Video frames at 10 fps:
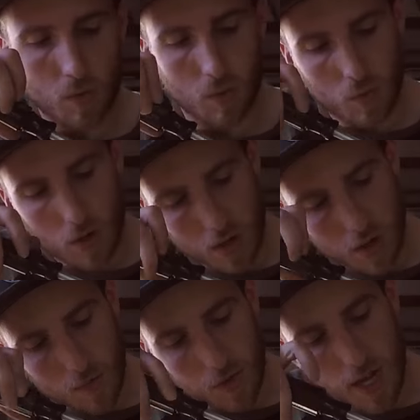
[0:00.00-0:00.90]
we're
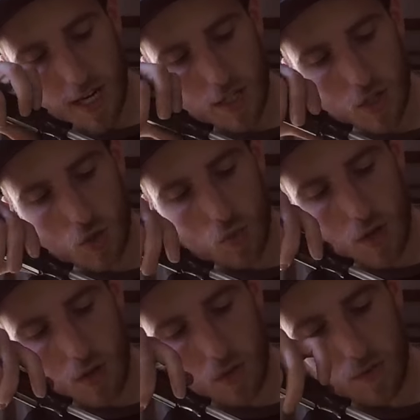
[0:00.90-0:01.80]
applying
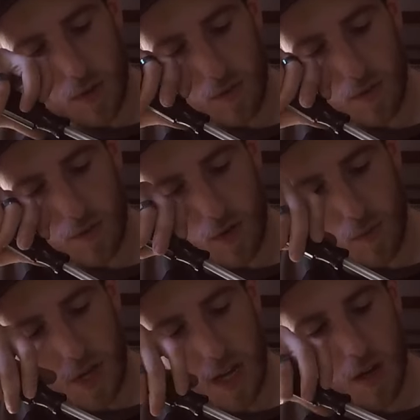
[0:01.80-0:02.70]
12
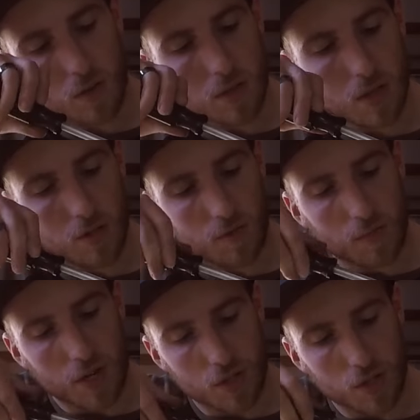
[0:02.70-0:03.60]
foot-pounds of
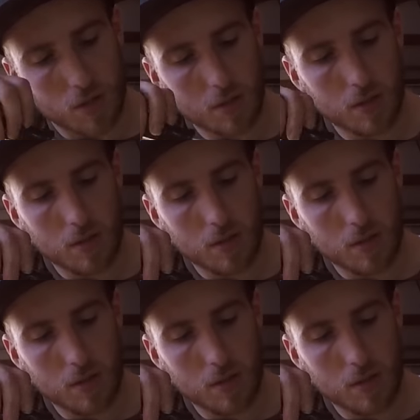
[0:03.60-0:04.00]
pressure.